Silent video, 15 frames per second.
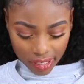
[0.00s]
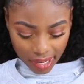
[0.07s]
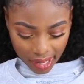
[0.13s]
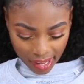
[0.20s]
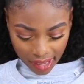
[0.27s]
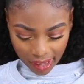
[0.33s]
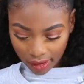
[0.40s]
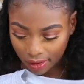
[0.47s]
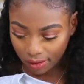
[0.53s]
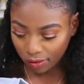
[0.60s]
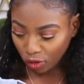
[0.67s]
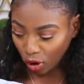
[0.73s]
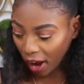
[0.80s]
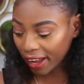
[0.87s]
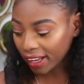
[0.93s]
in here,
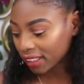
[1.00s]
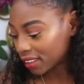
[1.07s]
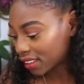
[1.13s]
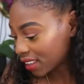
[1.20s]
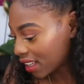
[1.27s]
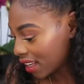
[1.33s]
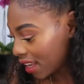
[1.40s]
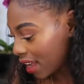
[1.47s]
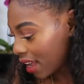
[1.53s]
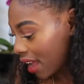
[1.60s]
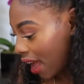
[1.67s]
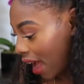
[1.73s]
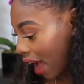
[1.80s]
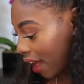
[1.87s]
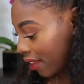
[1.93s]
right?
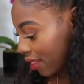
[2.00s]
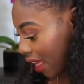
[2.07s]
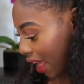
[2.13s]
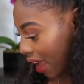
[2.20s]
And